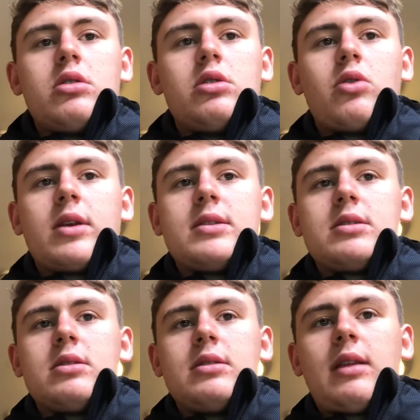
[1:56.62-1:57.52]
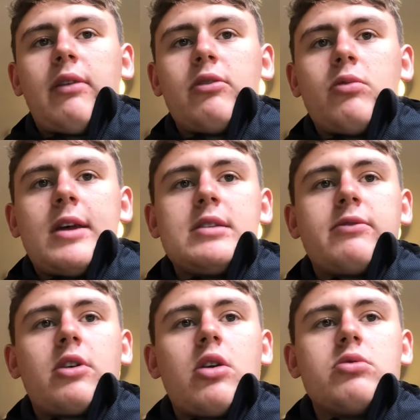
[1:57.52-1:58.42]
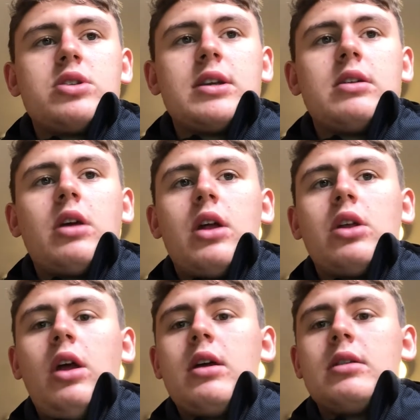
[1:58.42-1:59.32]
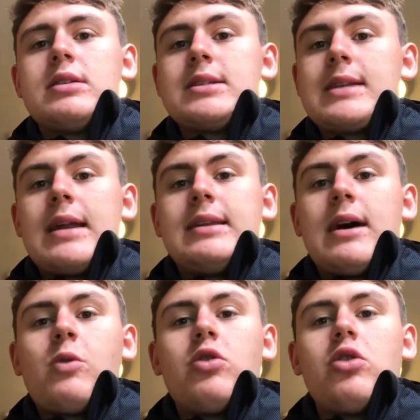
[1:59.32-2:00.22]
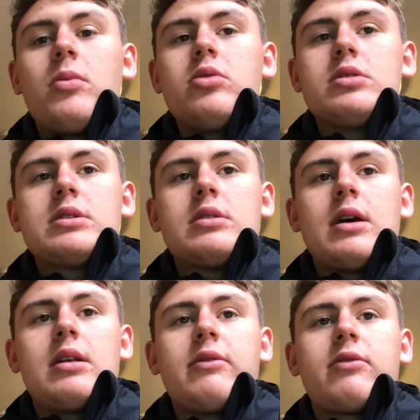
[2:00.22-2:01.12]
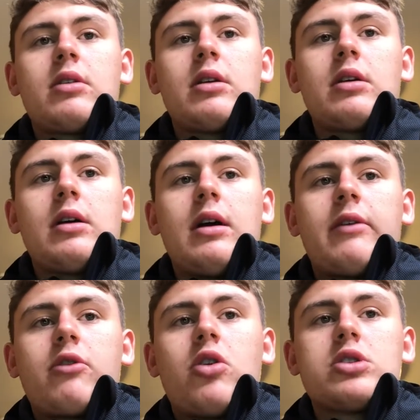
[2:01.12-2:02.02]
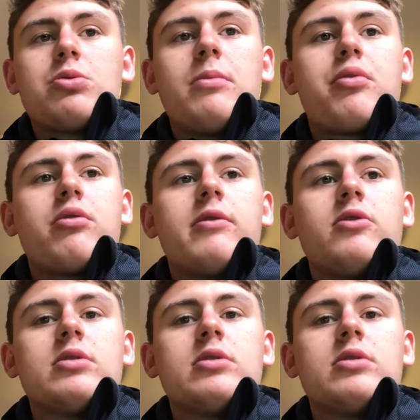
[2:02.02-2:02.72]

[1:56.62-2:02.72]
look into different ways of coaching and stand out almost, and I've got to improve all